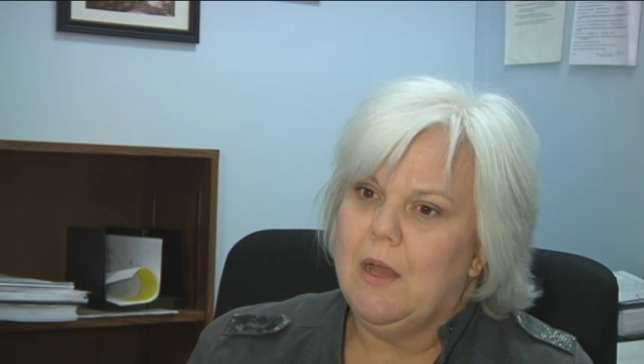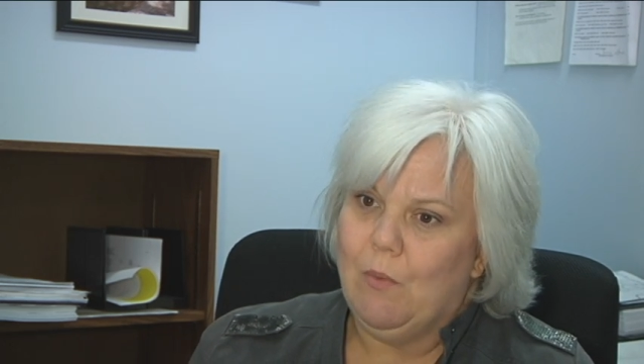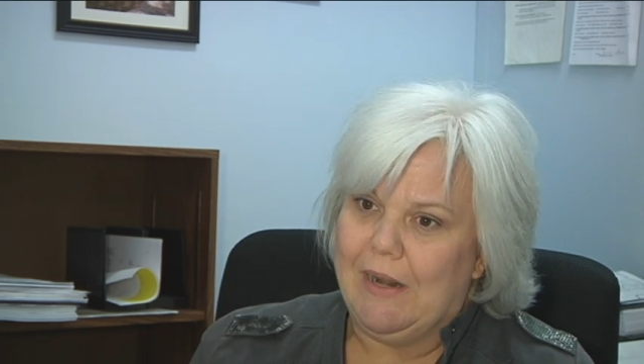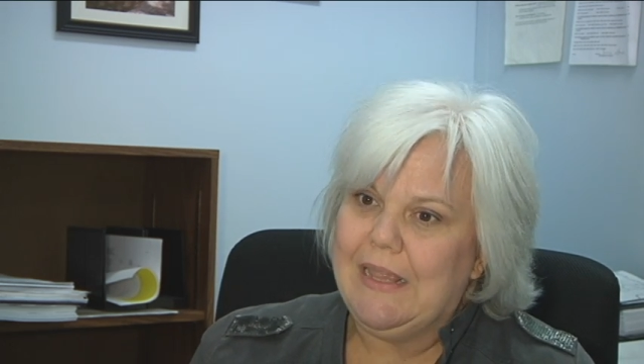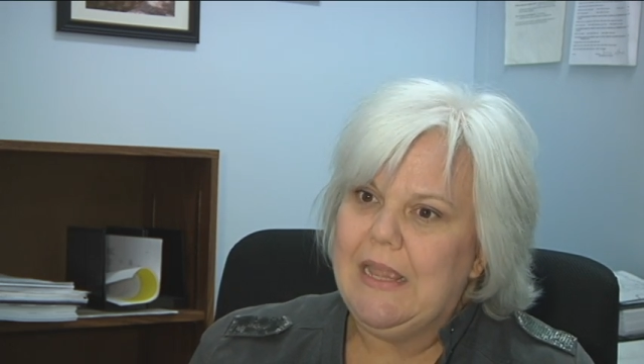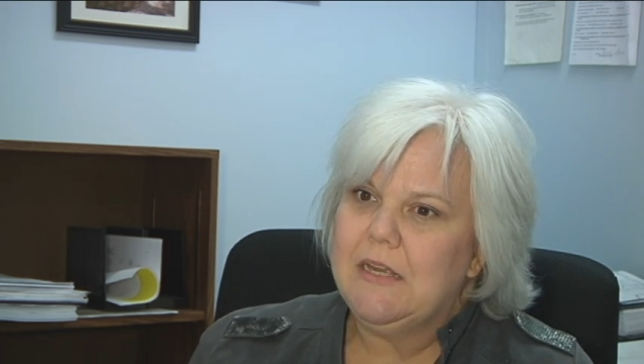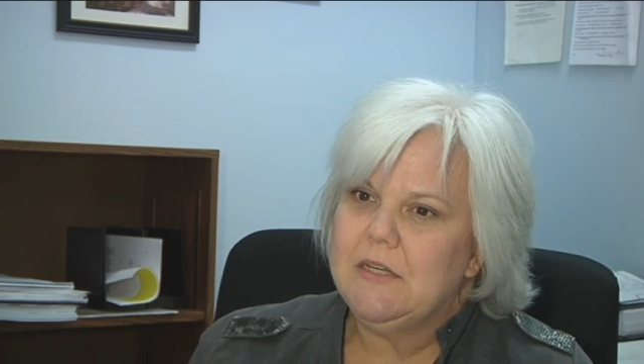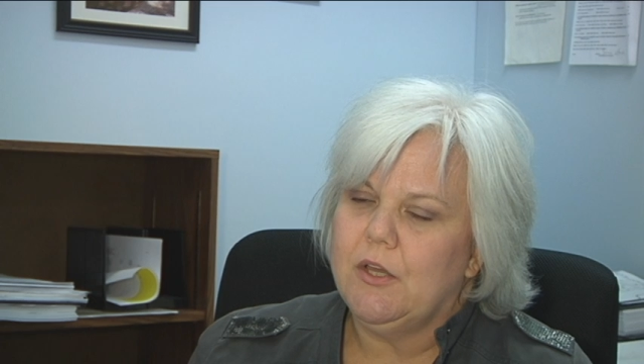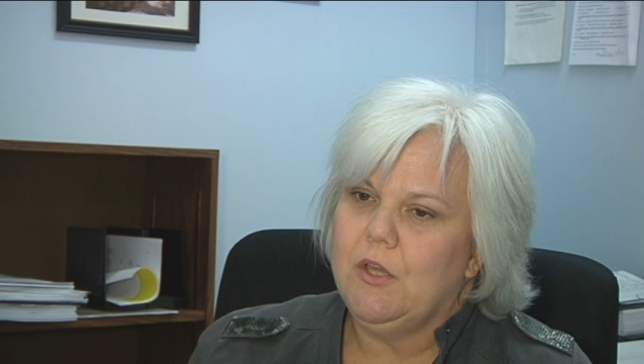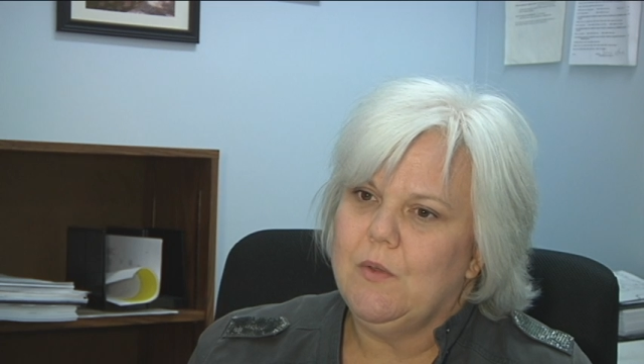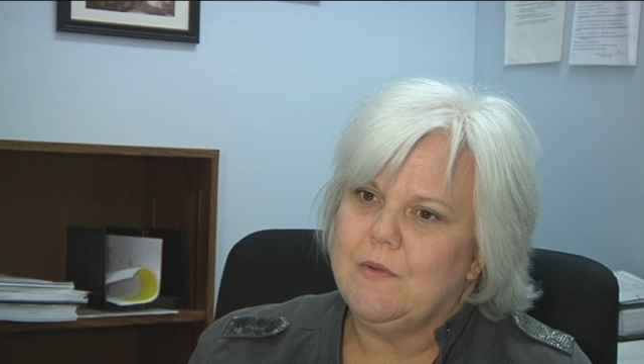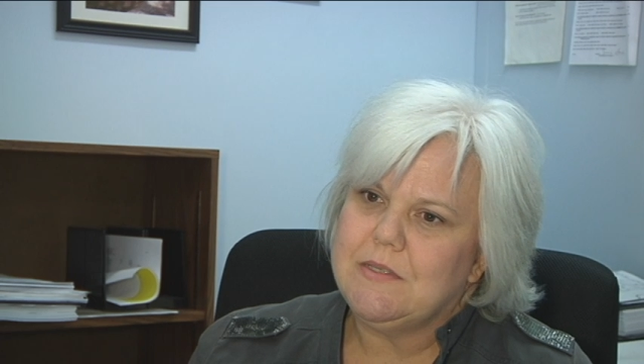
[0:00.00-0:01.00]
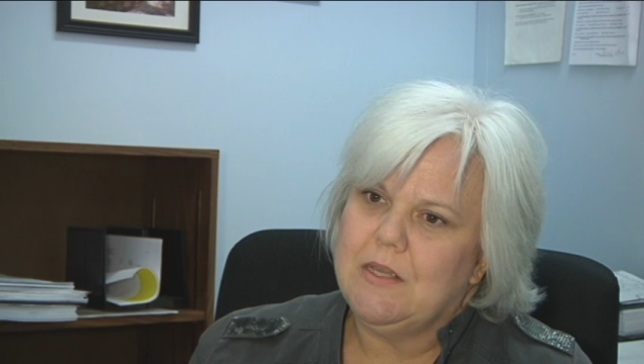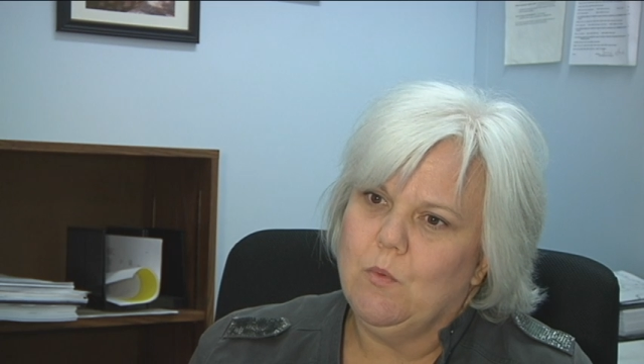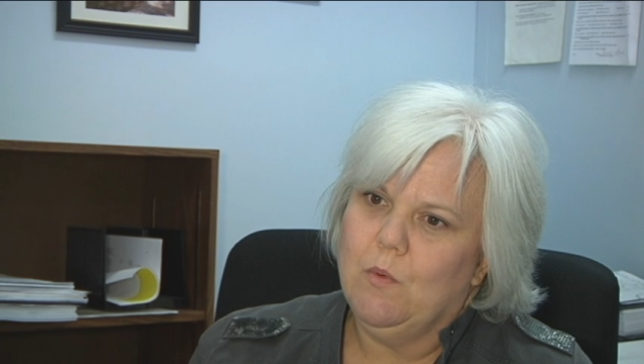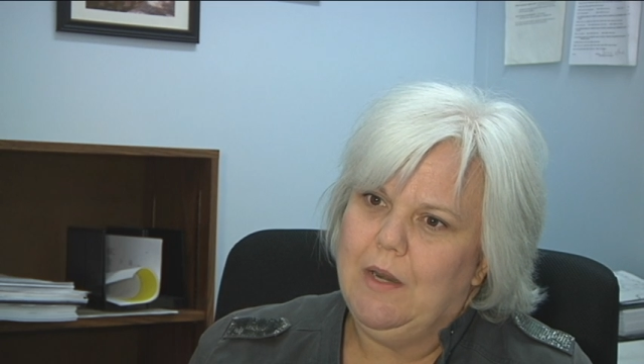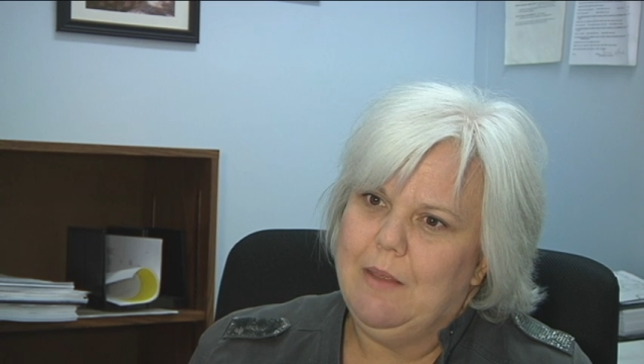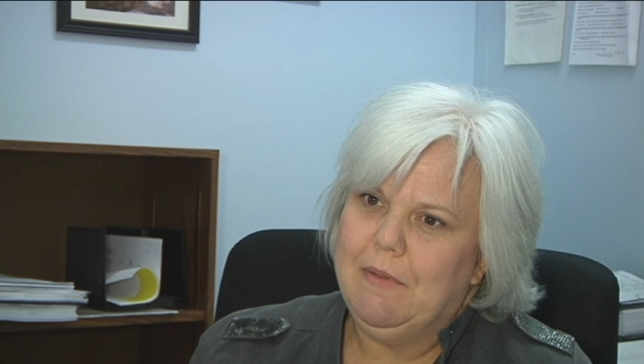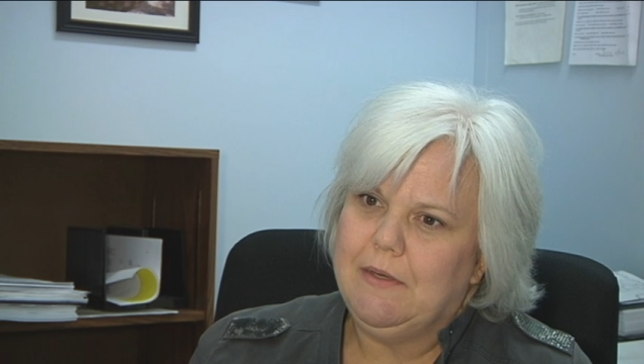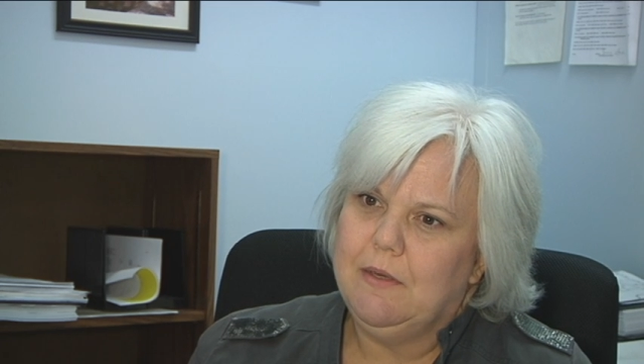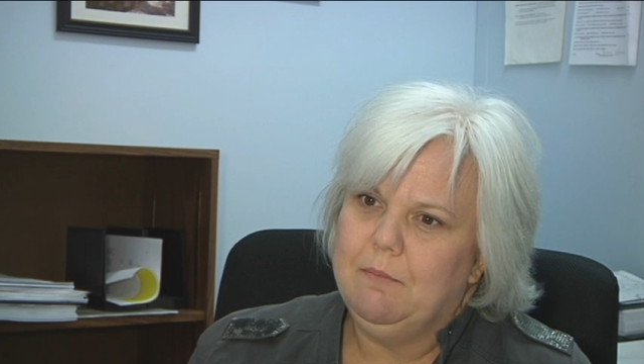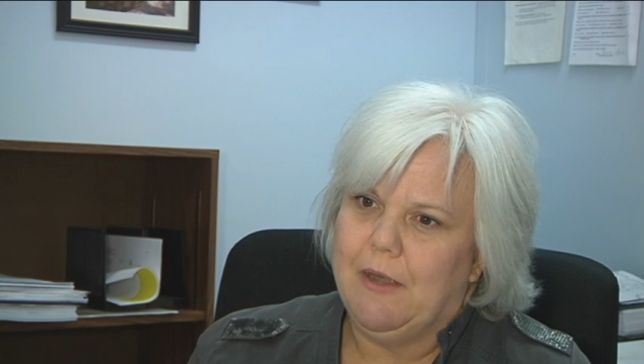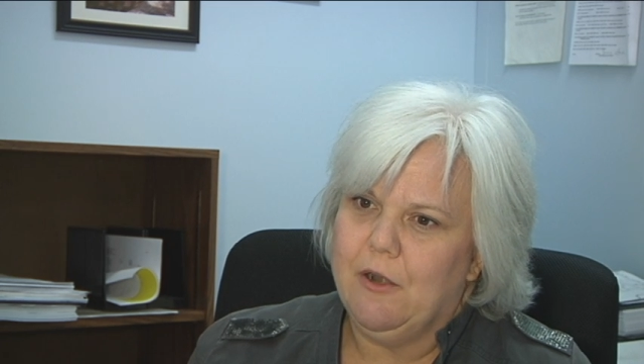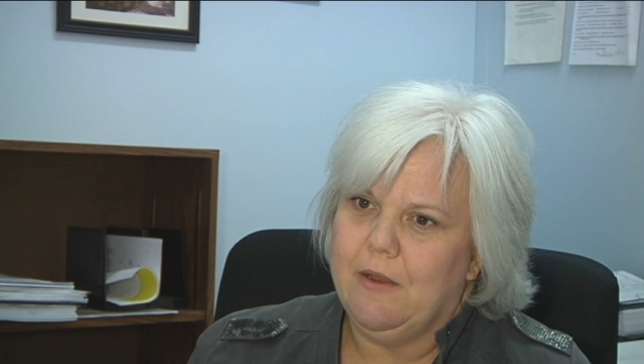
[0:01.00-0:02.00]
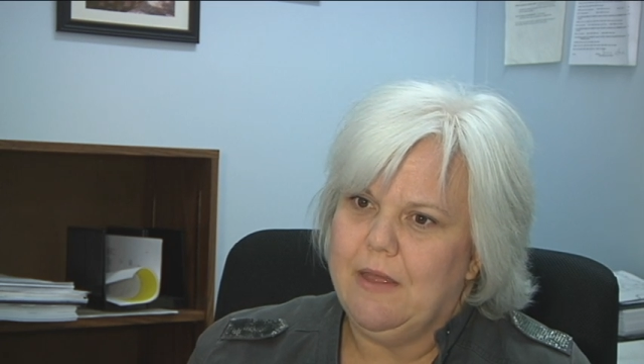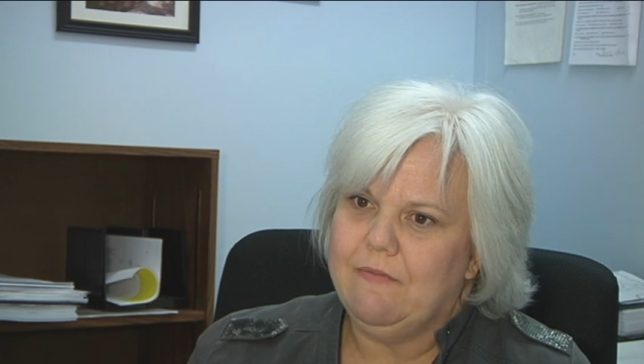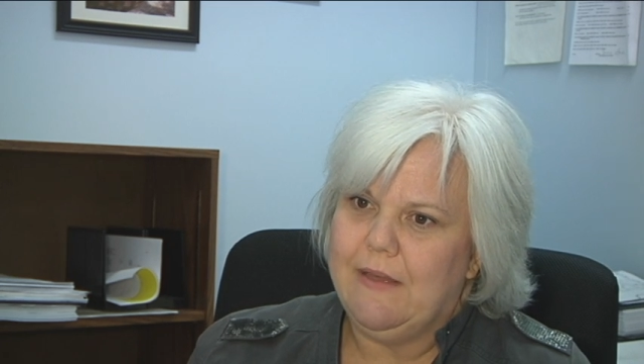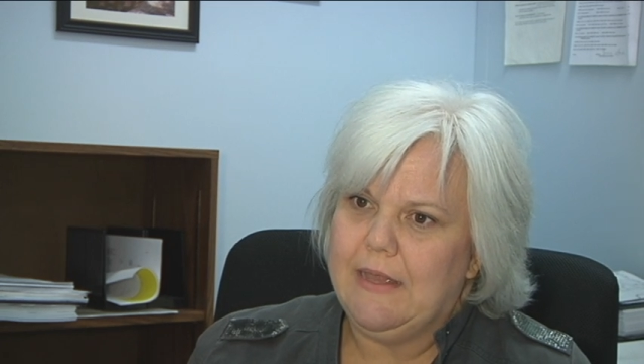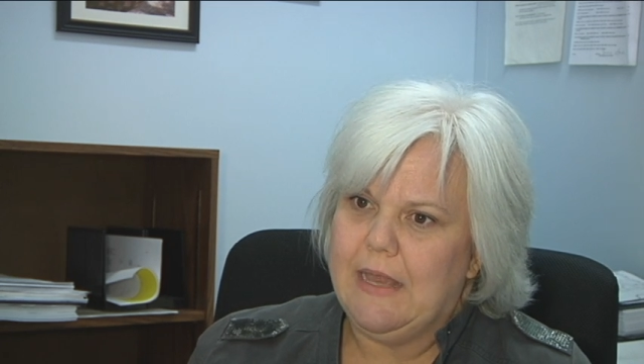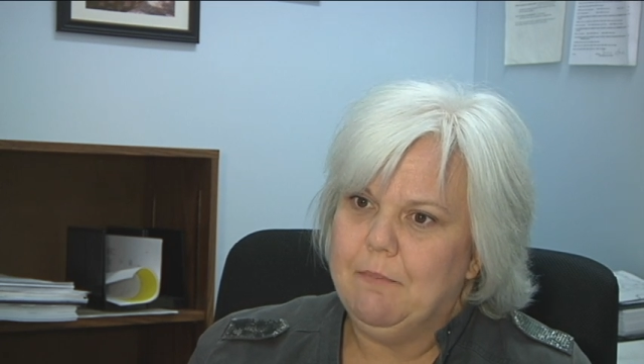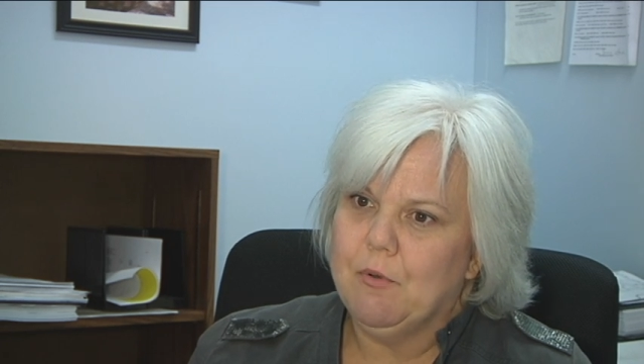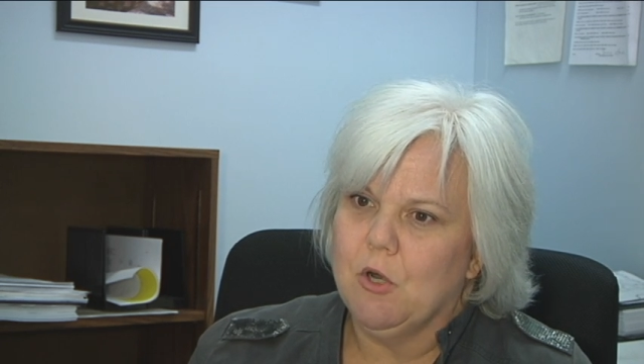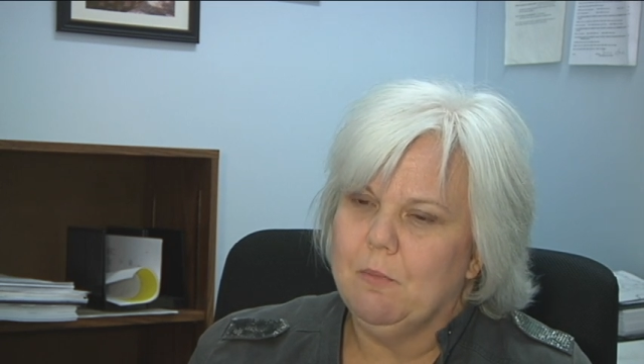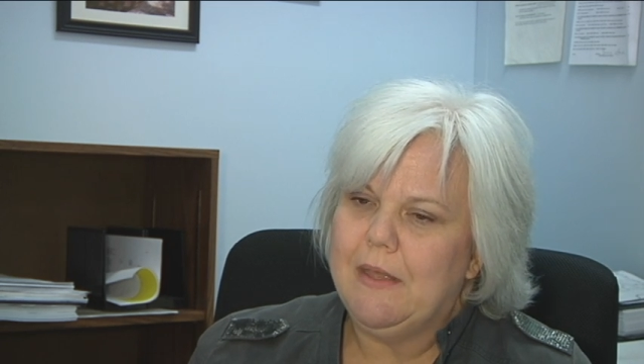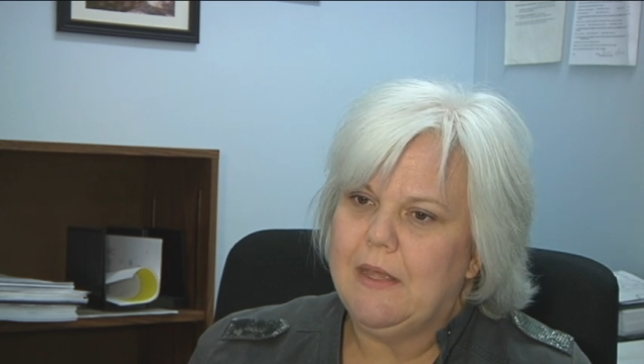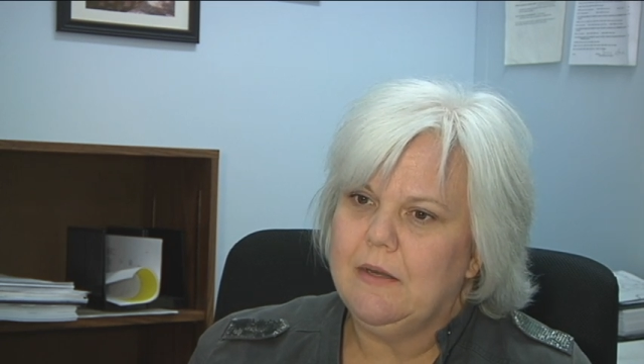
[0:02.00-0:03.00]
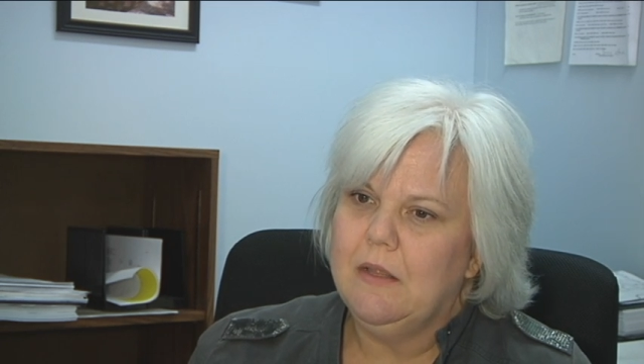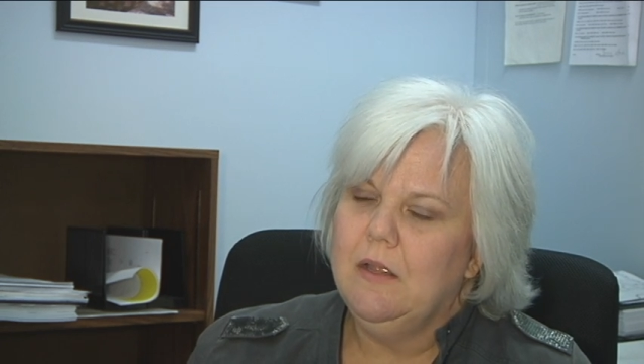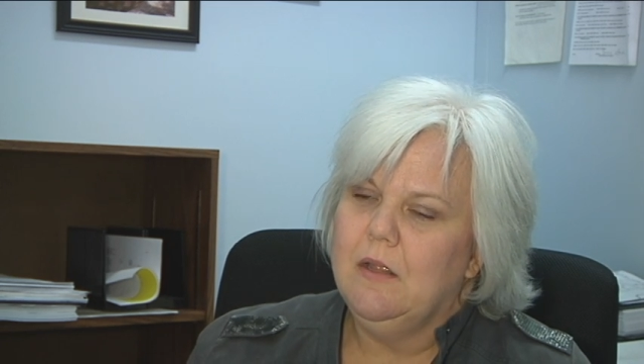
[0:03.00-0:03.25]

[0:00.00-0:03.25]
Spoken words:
What I can tell you is that we're limited by our FAA permit,